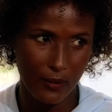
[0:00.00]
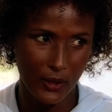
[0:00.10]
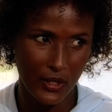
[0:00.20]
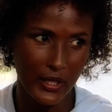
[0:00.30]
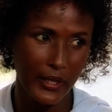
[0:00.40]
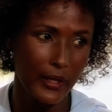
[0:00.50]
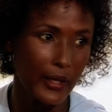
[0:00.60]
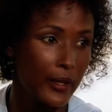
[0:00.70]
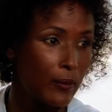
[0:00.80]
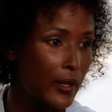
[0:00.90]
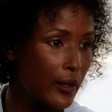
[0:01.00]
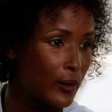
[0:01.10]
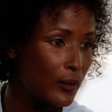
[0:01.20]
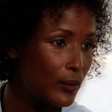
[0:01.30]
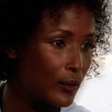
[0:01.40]
would say anybody
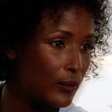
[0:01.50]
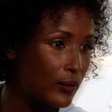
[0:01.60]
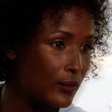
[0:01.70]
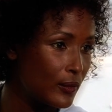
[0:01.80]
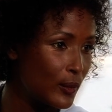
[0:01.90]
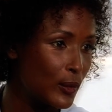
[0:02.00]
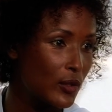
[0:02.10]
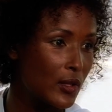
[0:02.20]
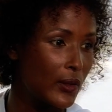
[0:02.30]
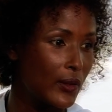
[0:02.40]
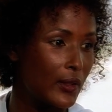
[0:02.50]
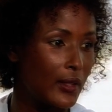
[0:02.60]
who who's got